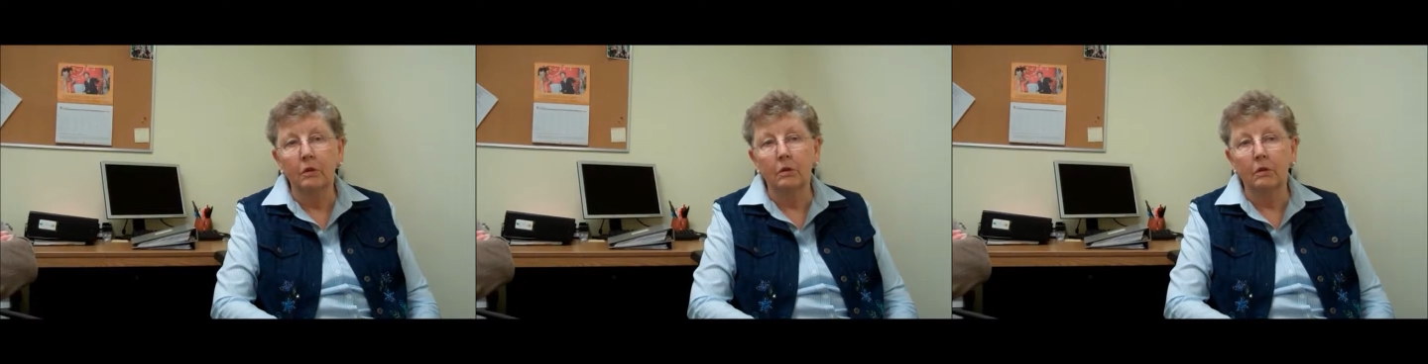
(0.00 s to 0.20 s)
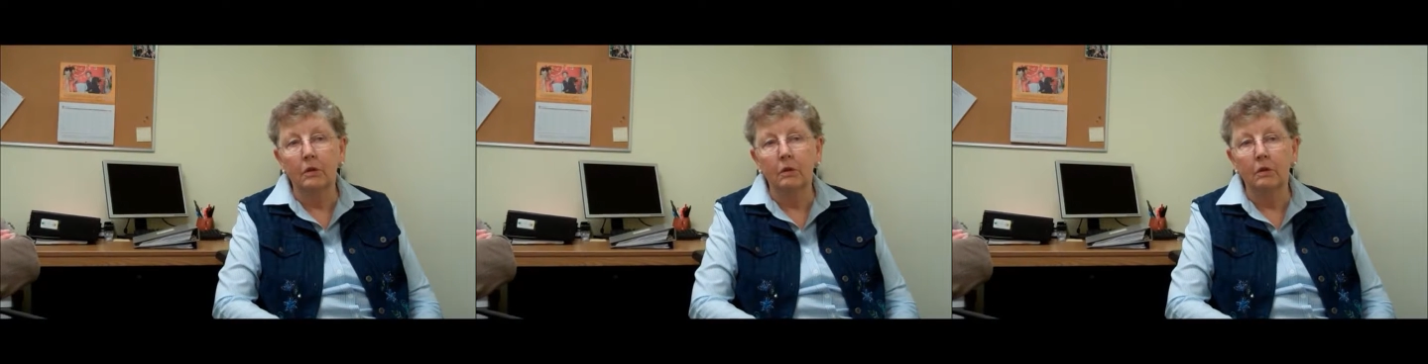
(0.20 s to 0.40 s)

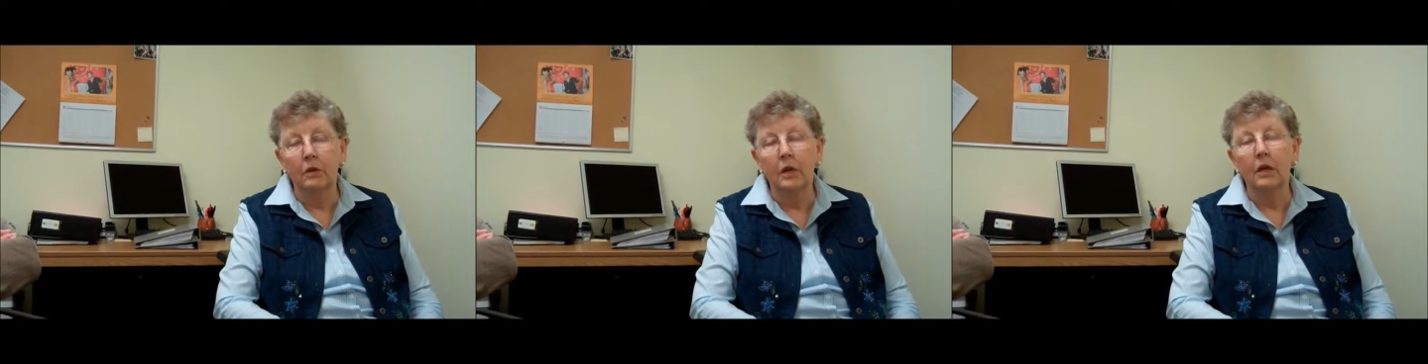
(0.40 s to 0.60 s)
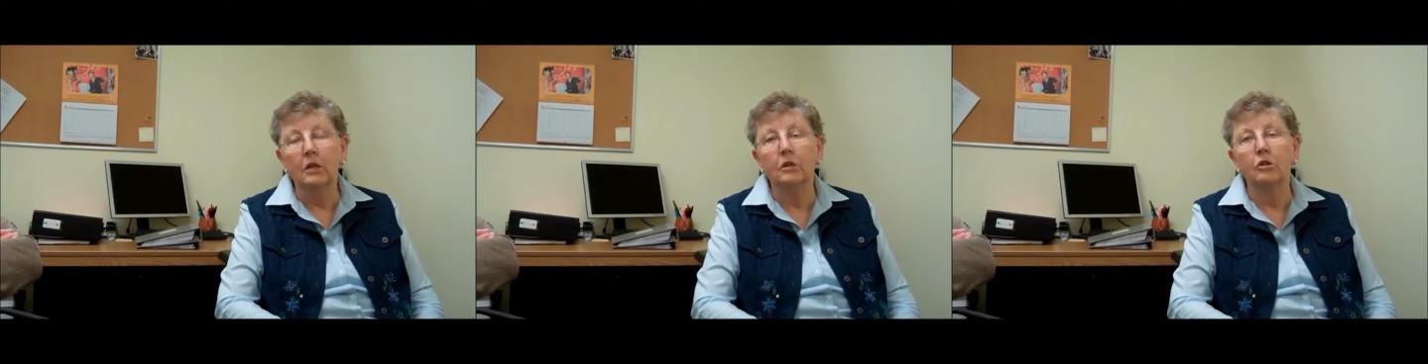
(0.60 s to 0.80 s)
the
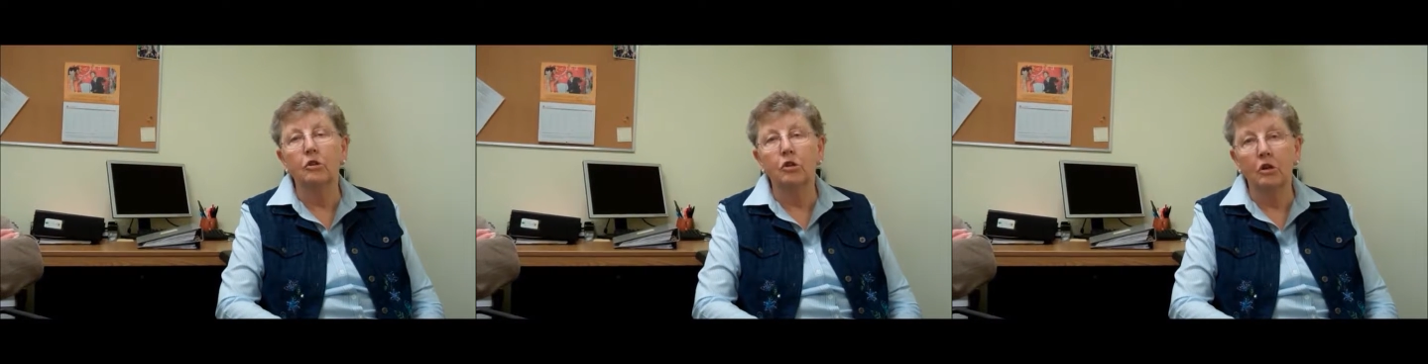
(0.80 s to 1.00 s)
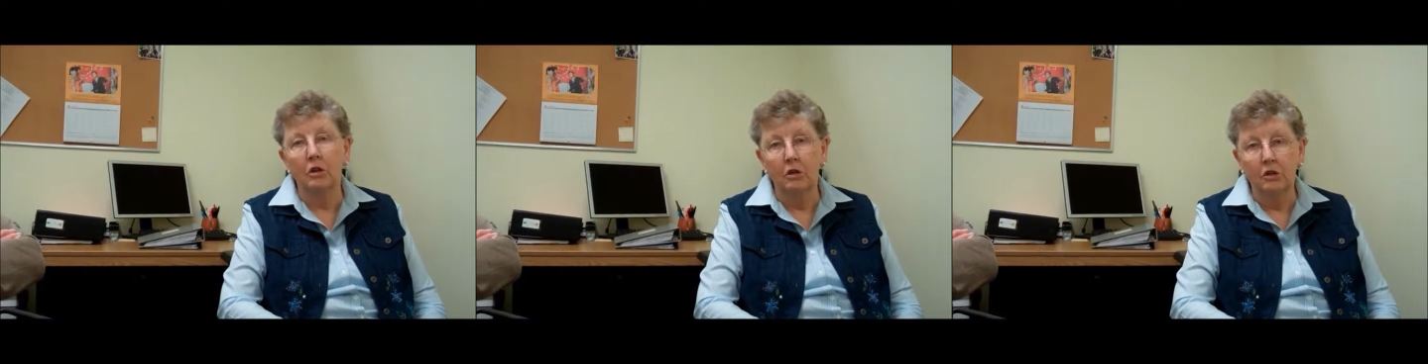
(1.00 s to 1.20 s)
United
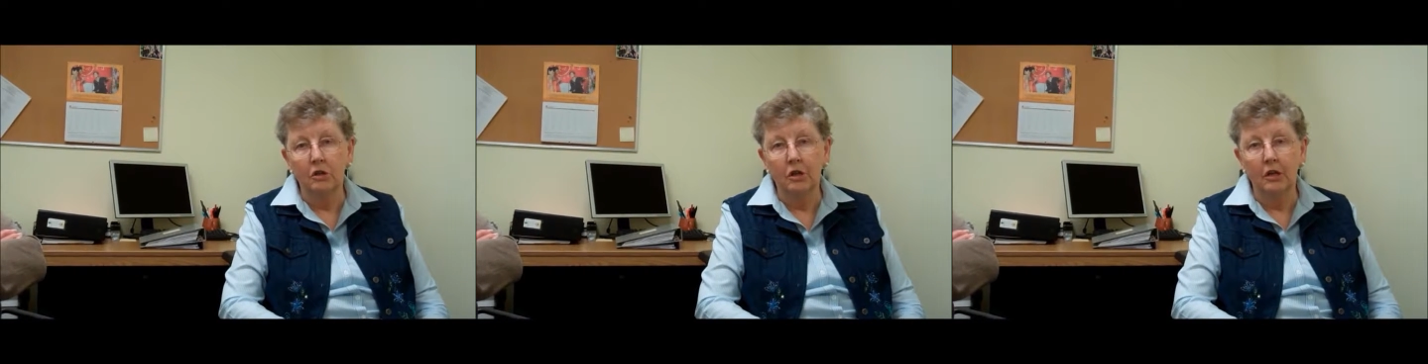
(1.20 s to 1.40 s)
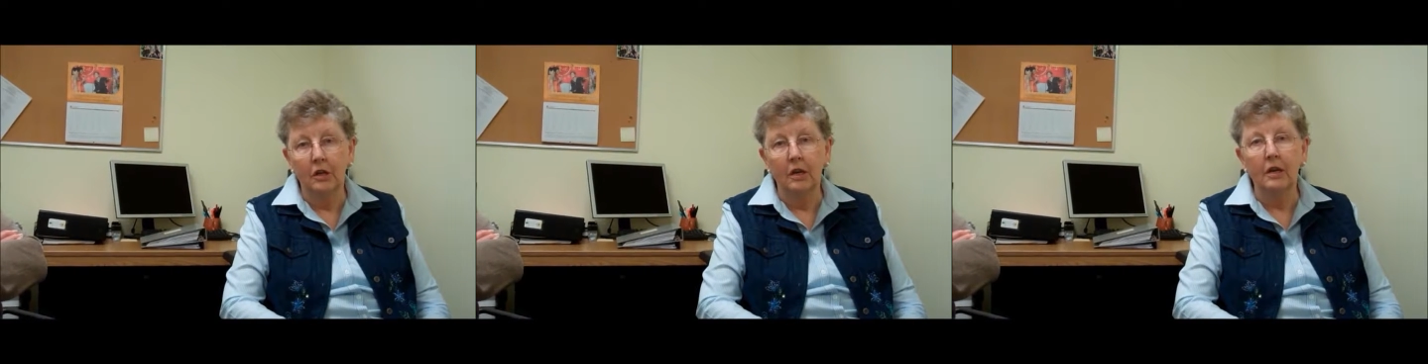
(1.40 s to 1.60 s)
Church
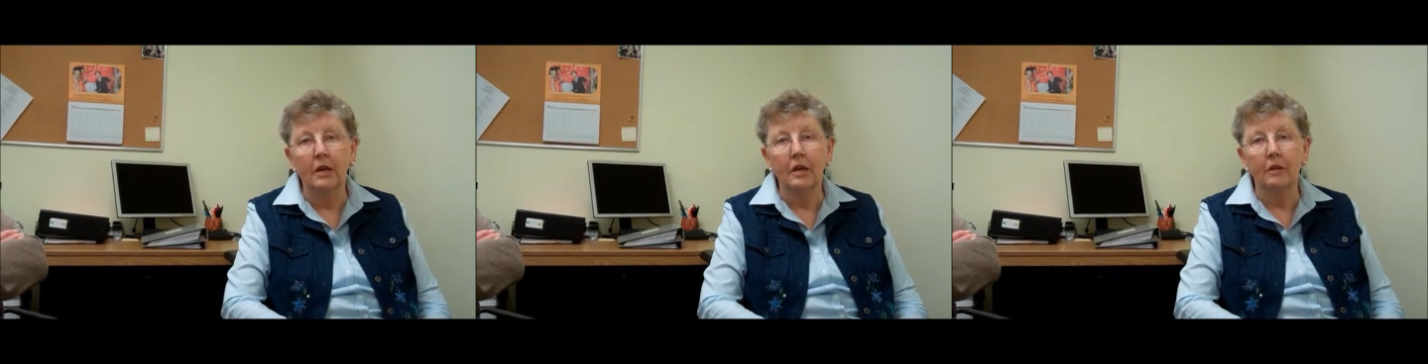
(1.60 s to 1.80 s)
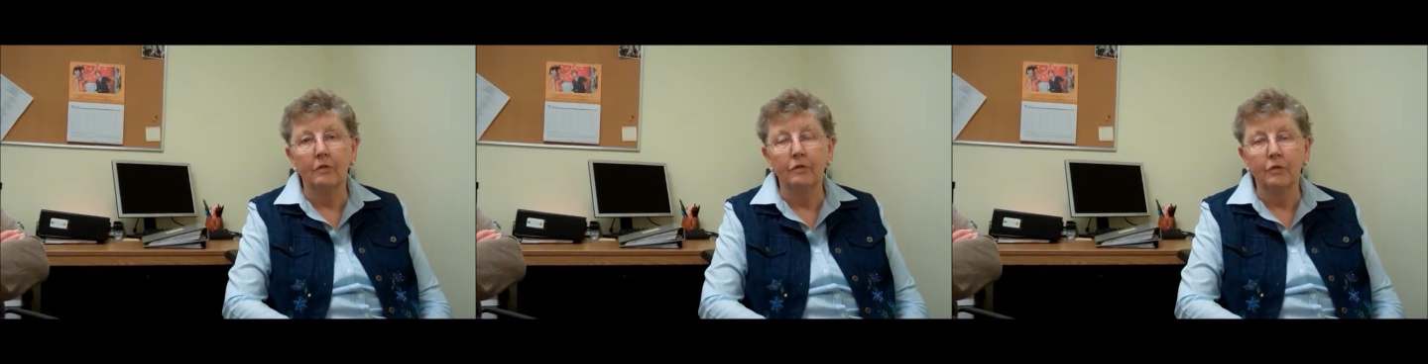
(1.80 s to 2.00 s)
in
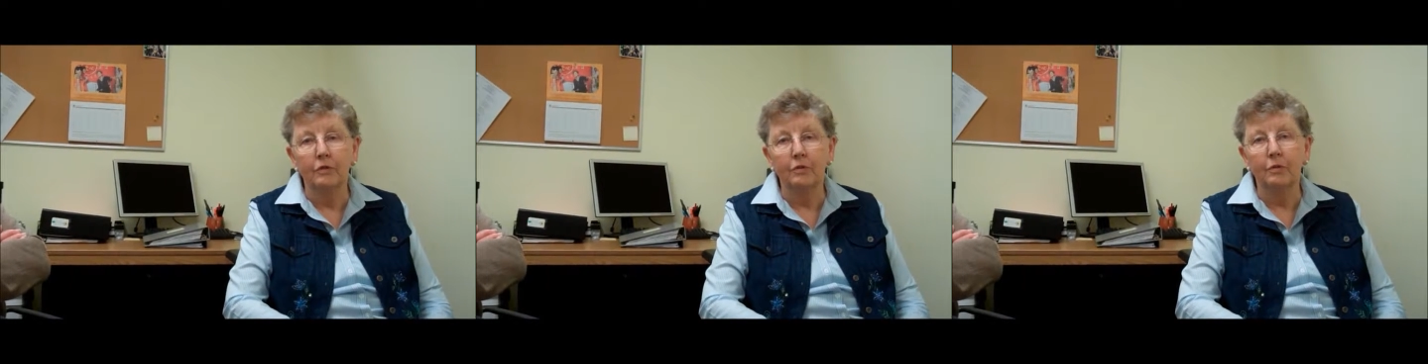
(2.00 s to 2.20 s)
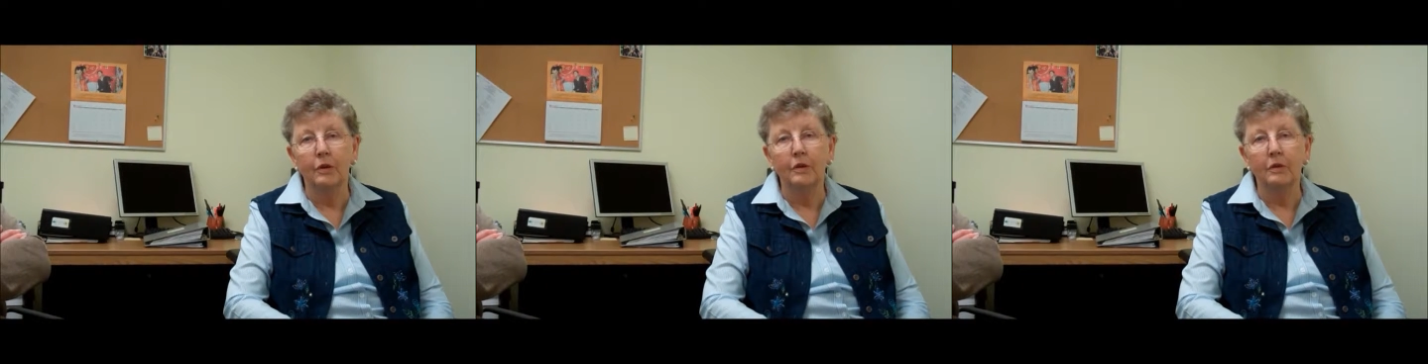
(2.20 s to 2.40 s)
India for
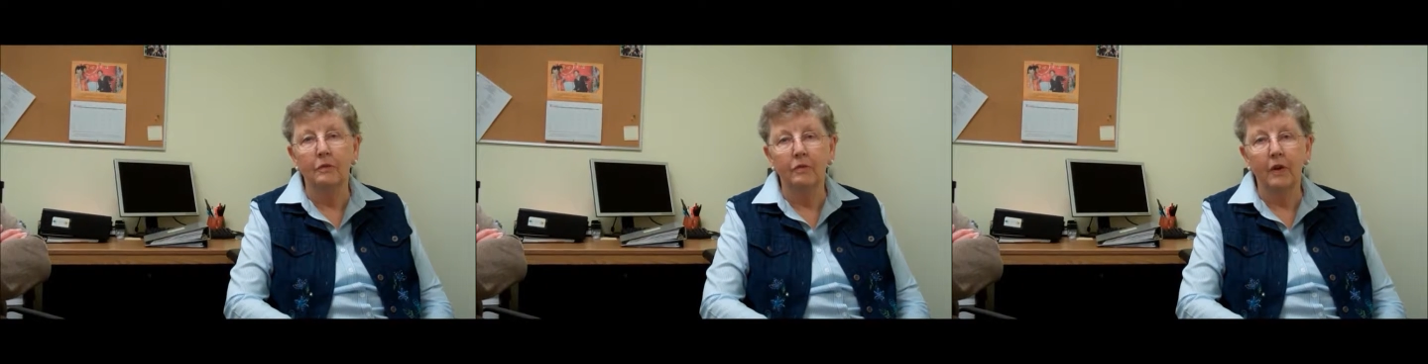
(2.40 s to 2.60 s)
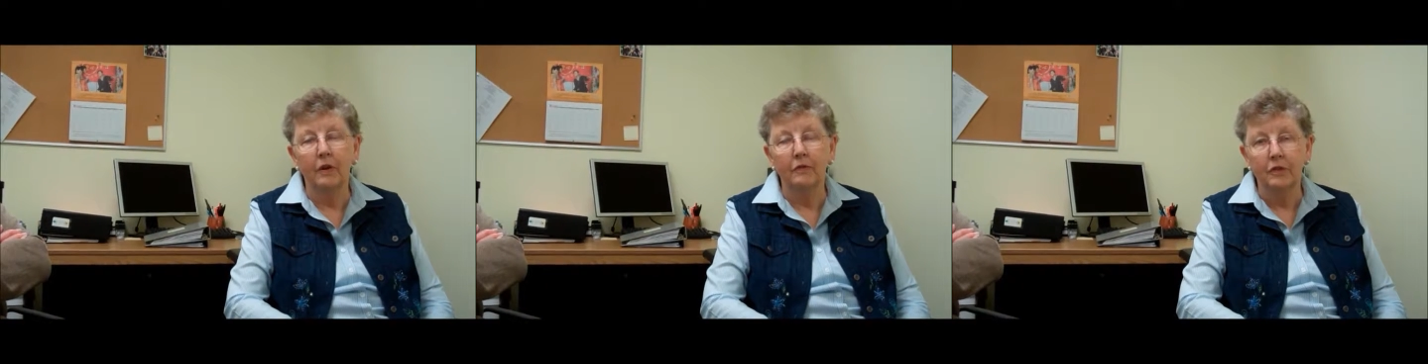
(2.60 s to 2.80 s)

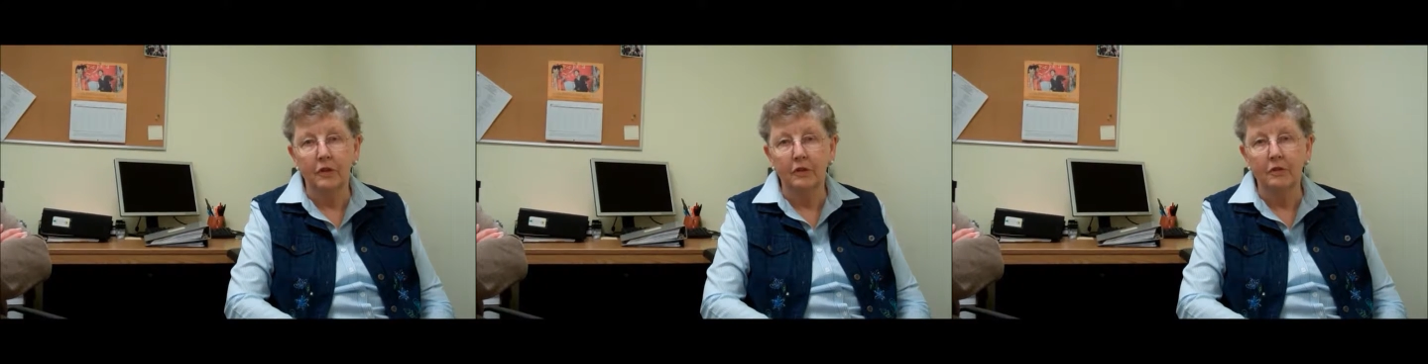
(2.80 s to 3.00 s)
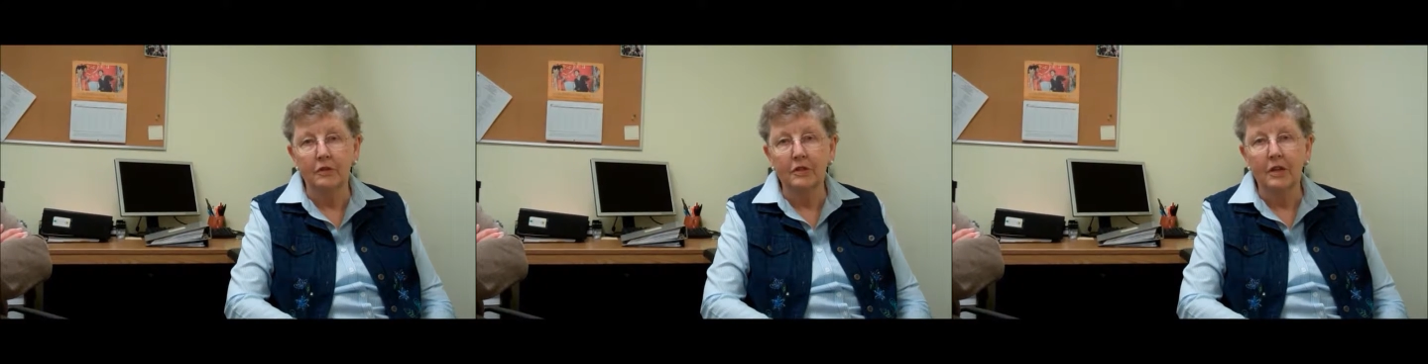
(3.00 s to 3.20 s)
25
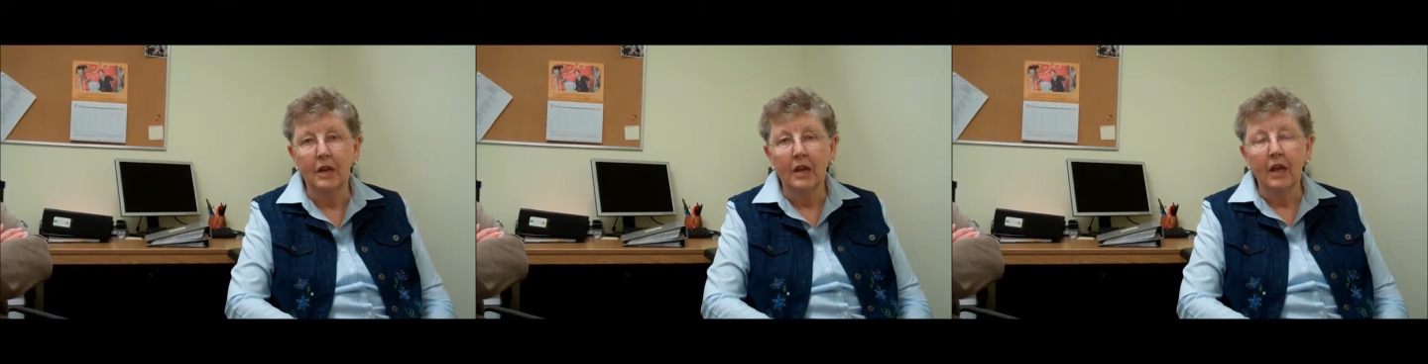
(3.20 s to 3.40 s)
years.